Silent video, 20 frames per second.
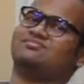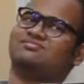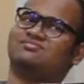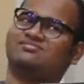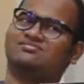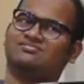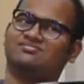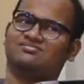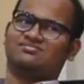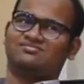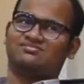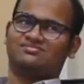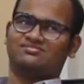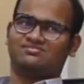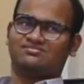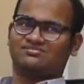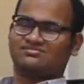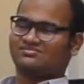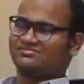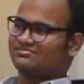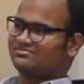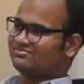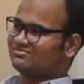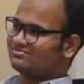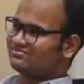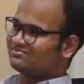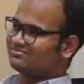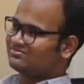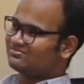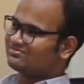
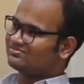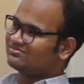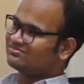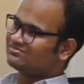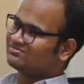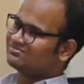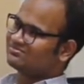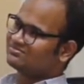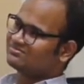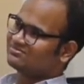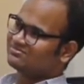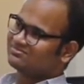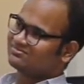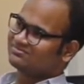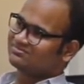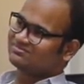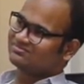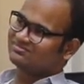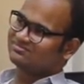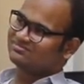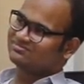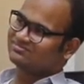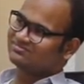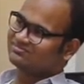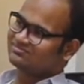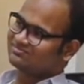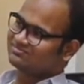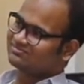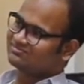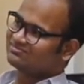
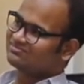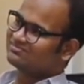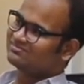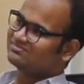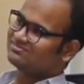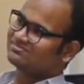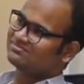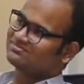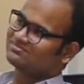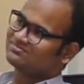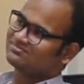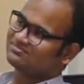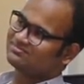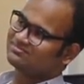[no speech]